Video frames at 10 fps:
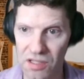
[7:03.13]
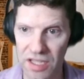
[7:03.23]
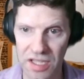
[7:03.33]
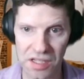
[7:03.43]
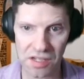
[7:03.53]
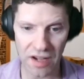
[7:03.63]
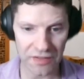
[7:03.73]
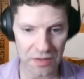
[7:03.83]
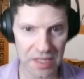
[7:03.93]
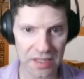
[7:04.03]
look easy, you
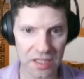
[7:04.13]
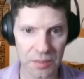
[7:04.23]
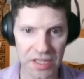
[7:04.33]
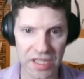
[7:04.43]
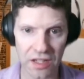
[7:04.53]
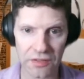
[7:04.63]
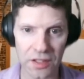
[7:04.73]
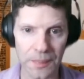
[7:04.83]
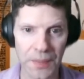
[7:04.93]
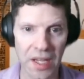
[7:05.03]
have to be a little bit
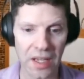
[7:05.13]
careful.